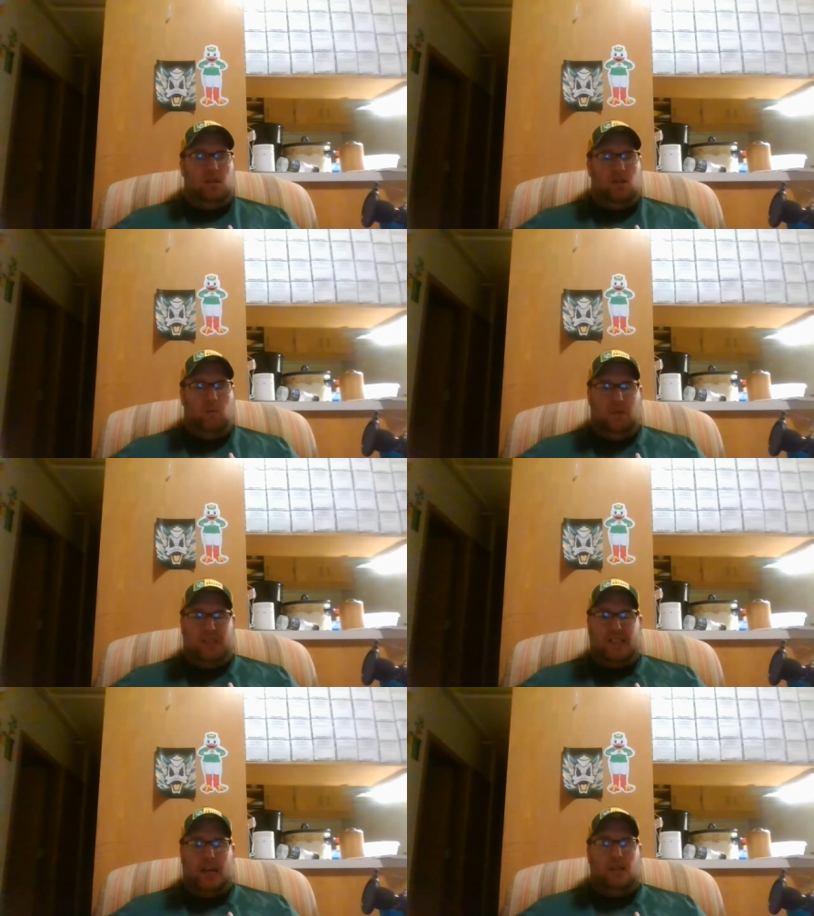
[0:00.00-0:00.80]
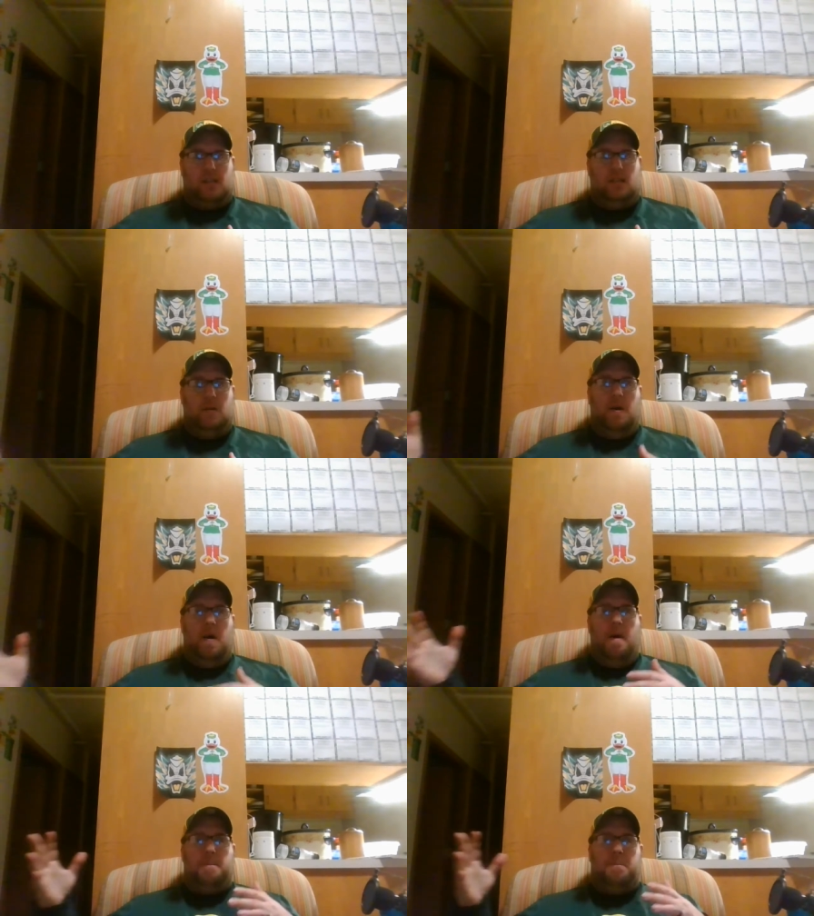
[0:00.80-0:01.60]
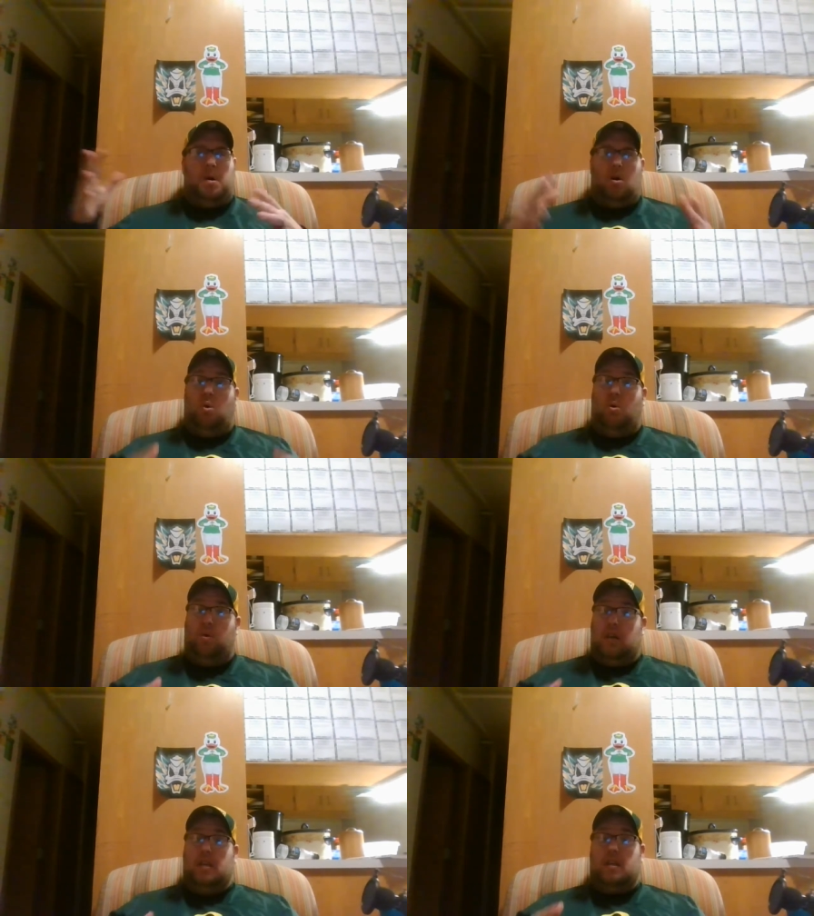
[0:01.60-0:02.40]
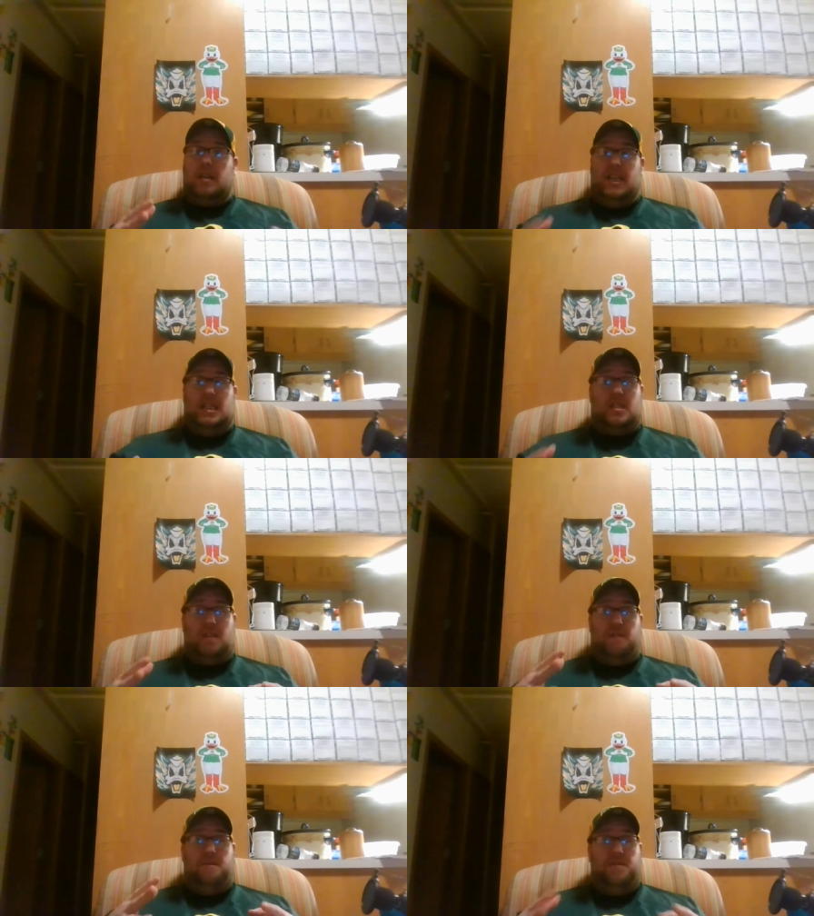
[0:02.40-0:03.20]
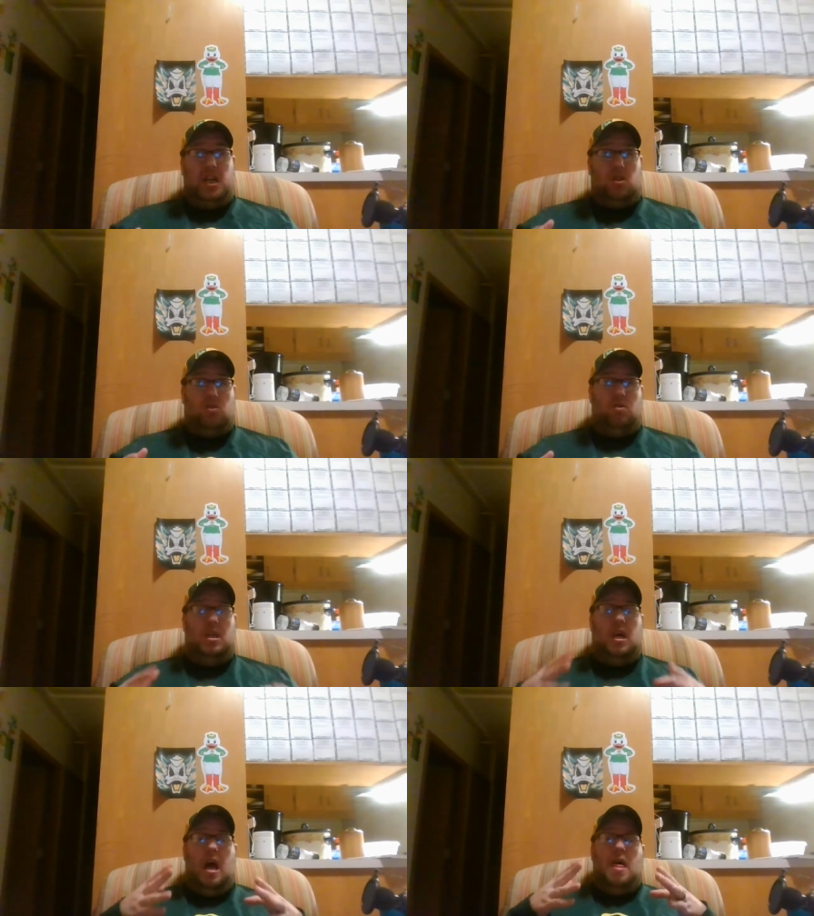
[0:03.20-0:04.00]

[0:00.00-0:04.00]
to Wisconsin, but Oregon gets the victory.